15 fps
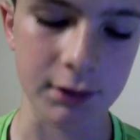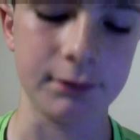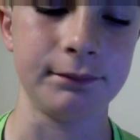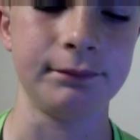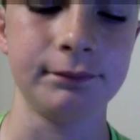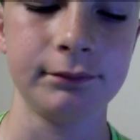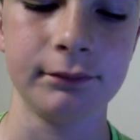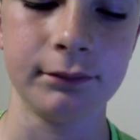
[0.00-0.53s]

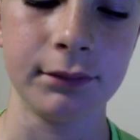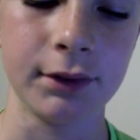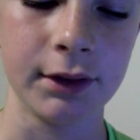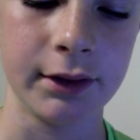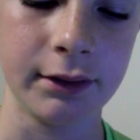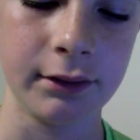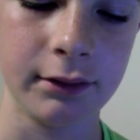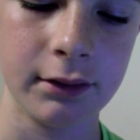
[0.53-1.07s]
um,
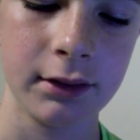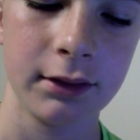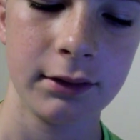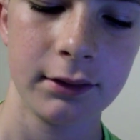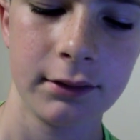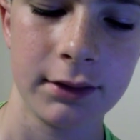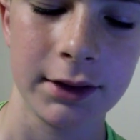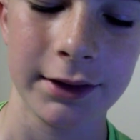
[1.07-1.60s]
but
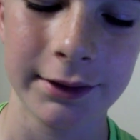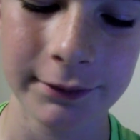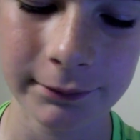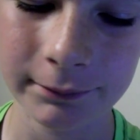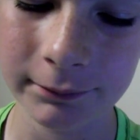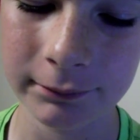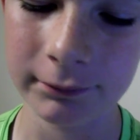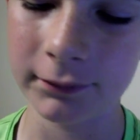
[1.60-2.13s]

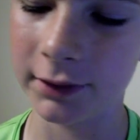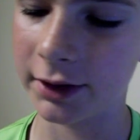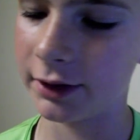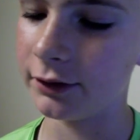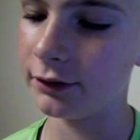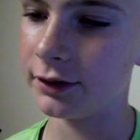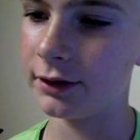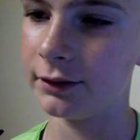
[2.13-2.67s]

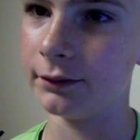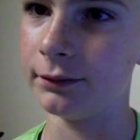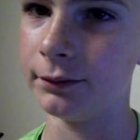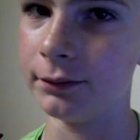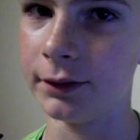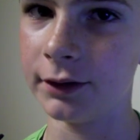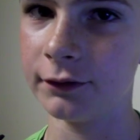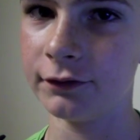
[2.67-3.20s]
I
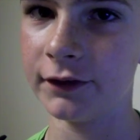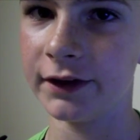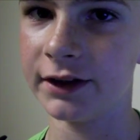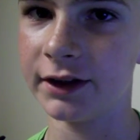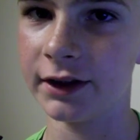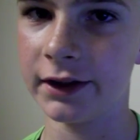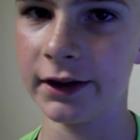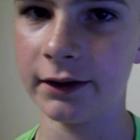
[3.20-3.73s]
used the
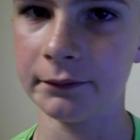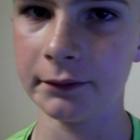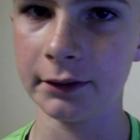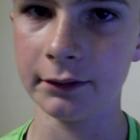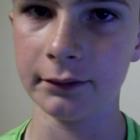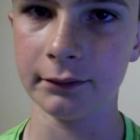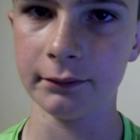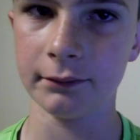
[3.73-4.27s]
rear-facing
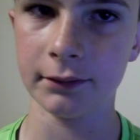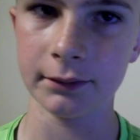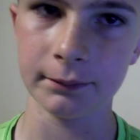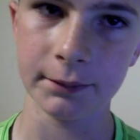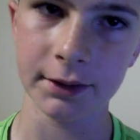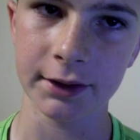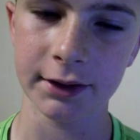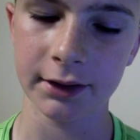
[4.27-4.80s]
camera
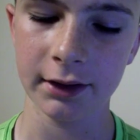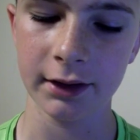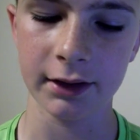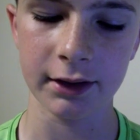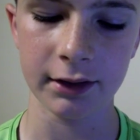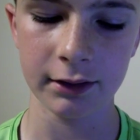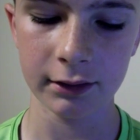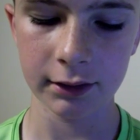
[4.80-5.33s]
a
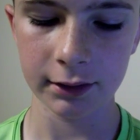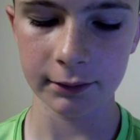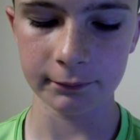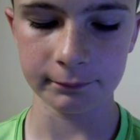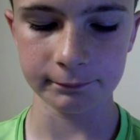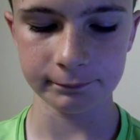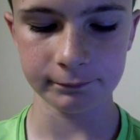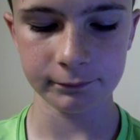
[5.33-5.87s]
bit, and
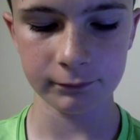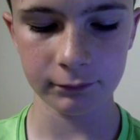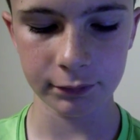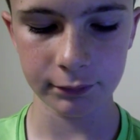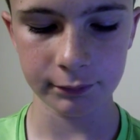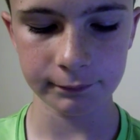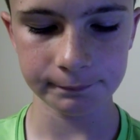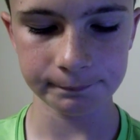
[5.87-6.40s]
um,